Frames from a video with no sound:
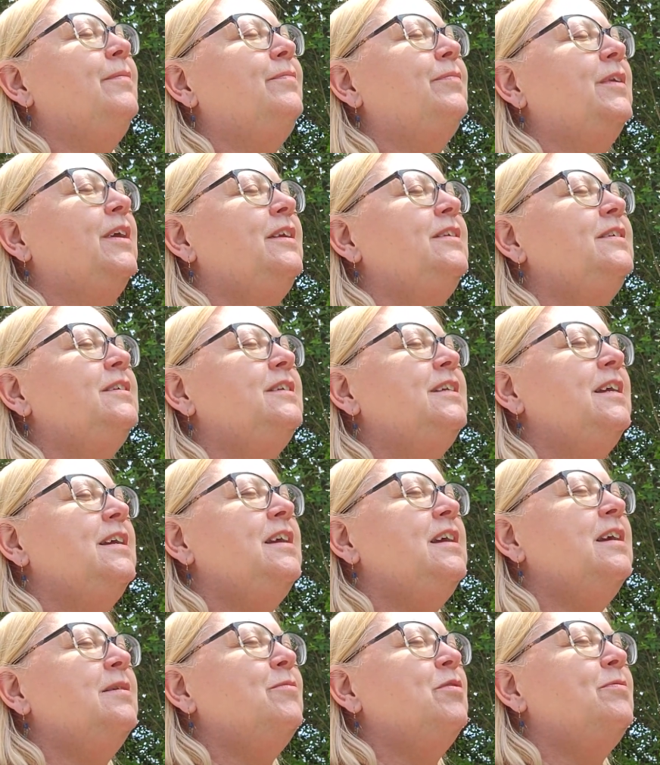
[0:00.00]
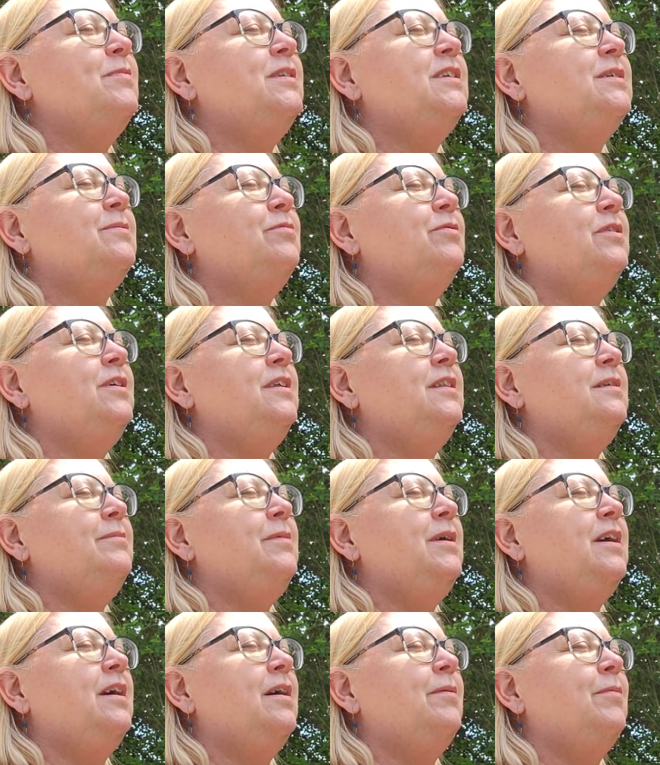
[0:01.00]
and just taking a moment to breathe and
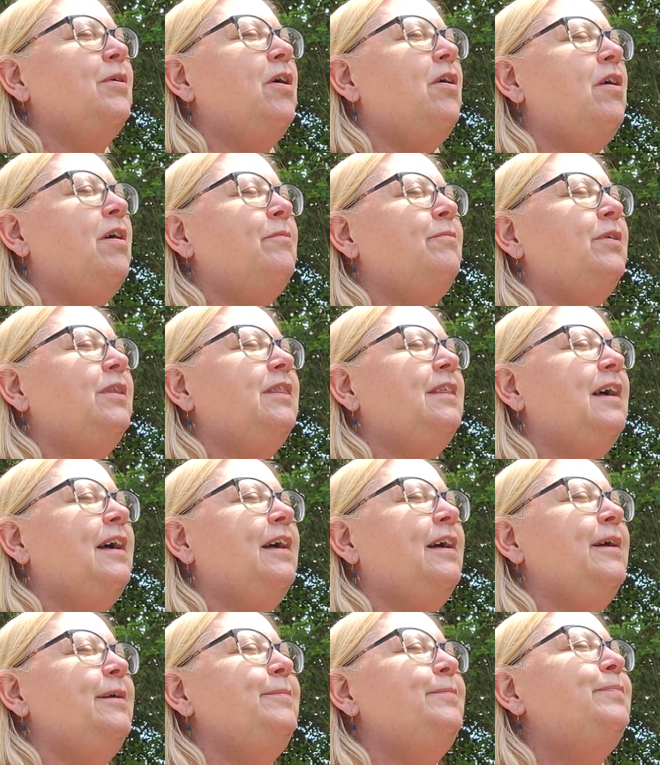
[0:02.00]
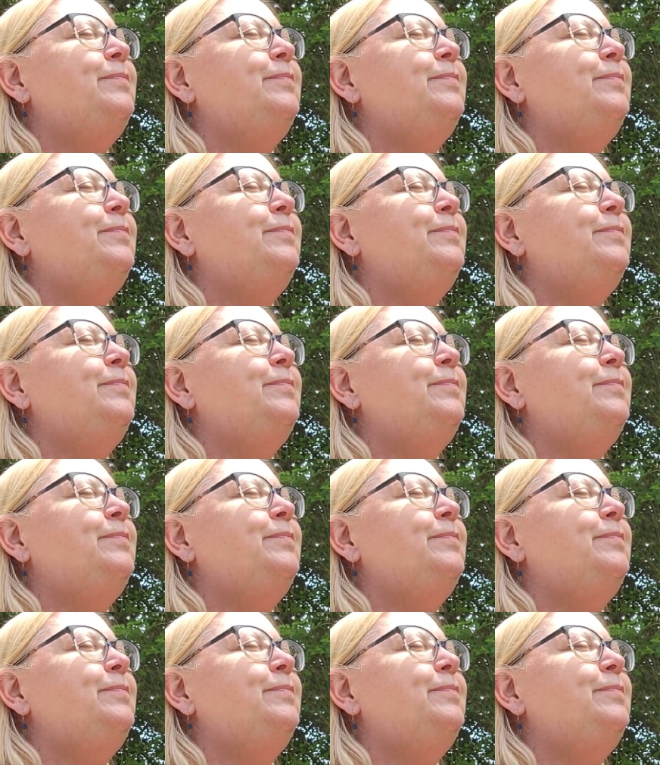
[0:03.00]
become calm with that.